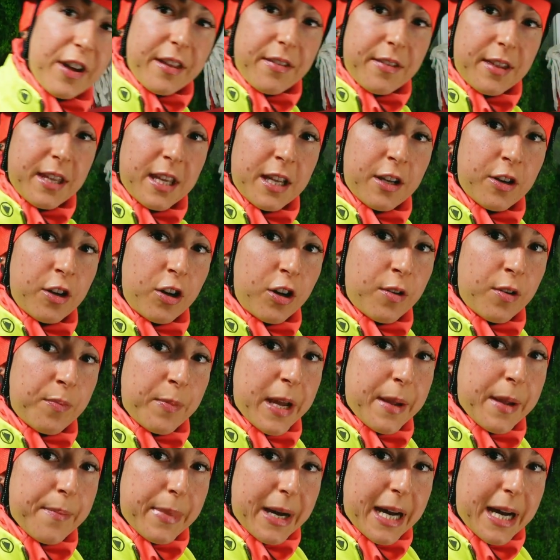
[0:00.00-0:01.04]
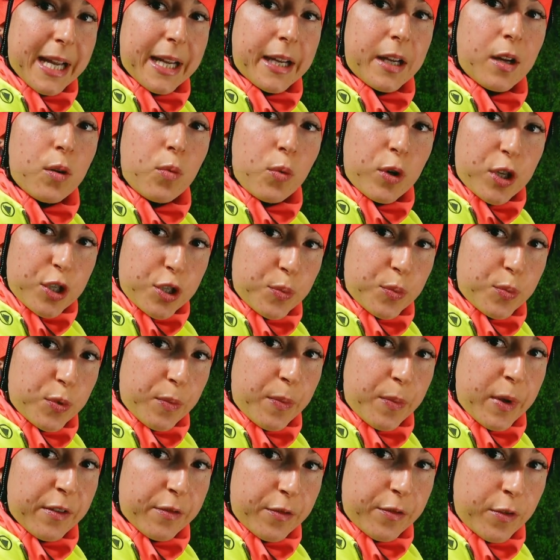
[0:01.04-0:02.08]
thing on my bike where to put
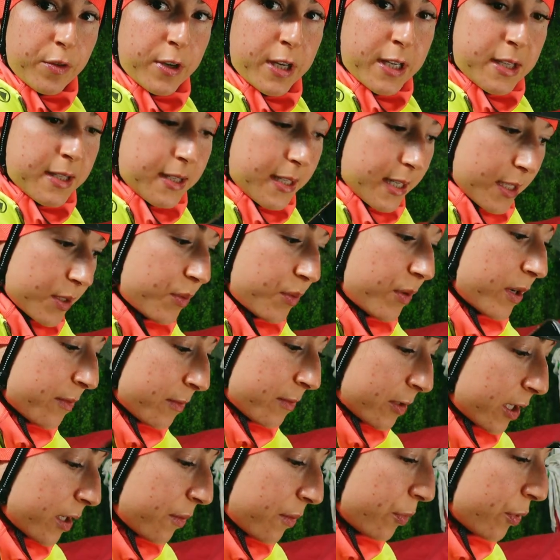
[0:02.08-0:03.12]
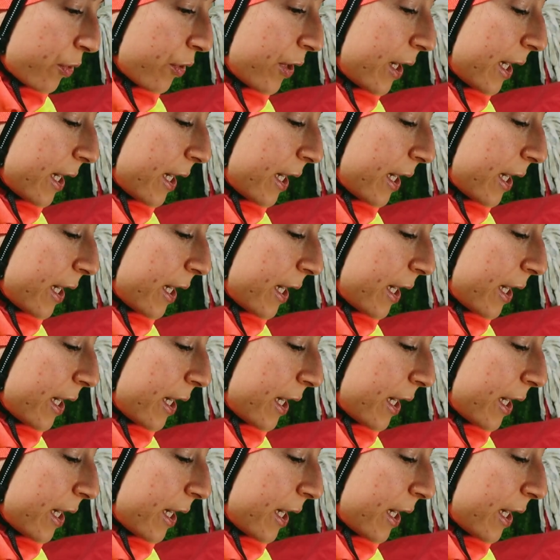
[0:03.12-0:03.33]
my phone, and that's where I'm gonna put